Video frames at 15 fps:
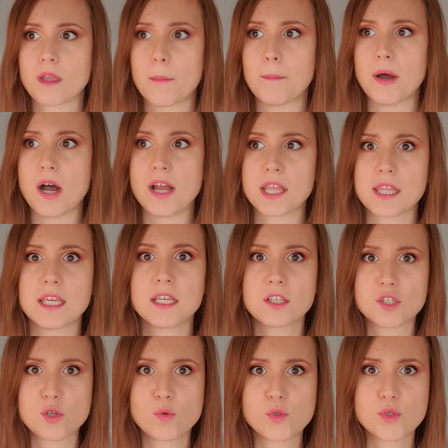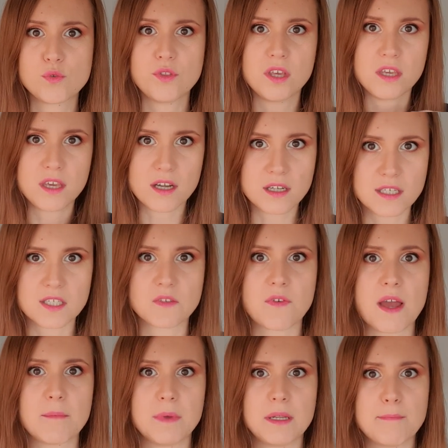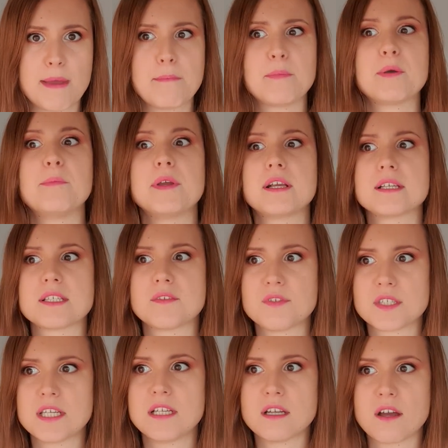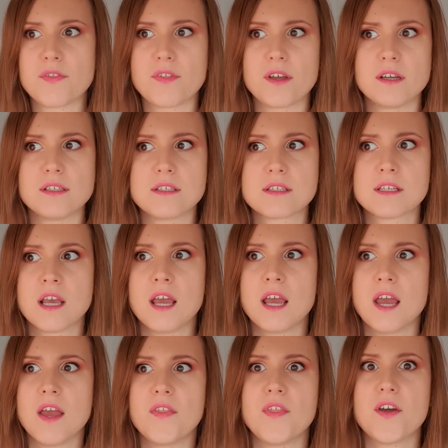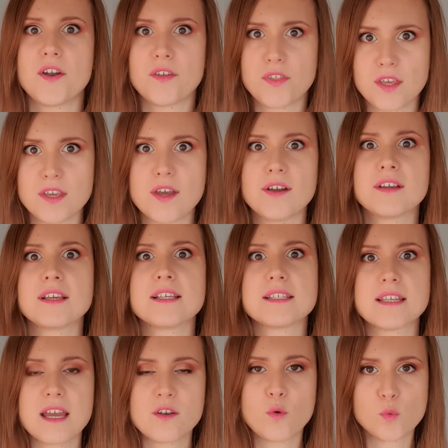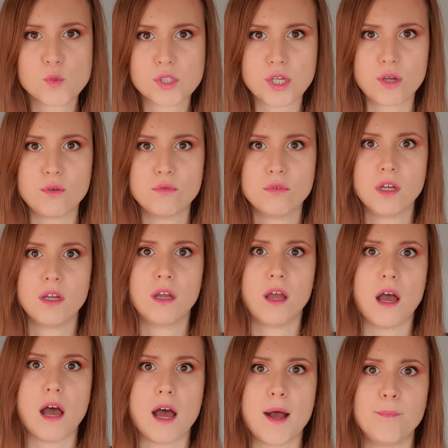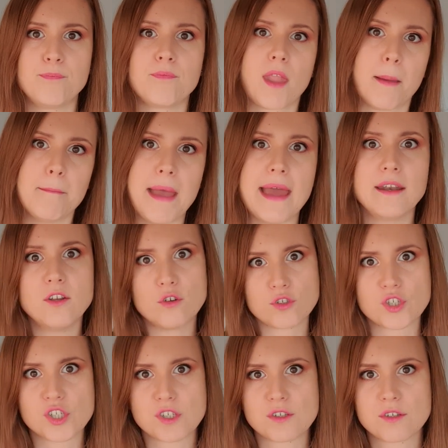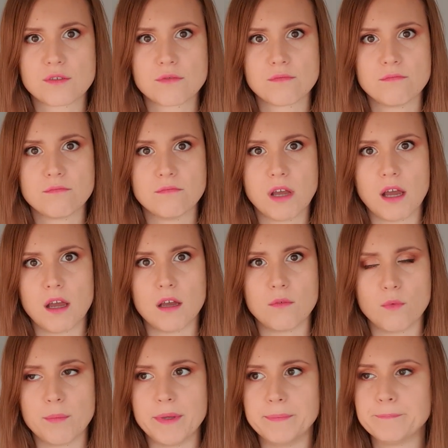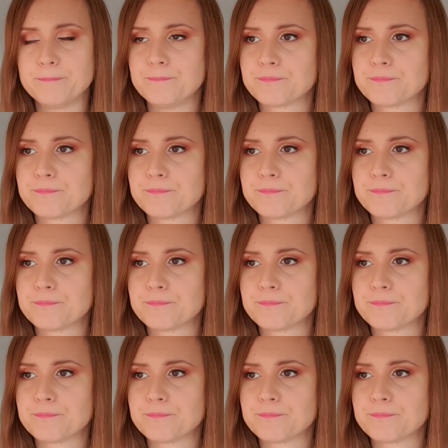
But I think it's also the youngest family member, because I've seen others that are the youngest and also men, not just women,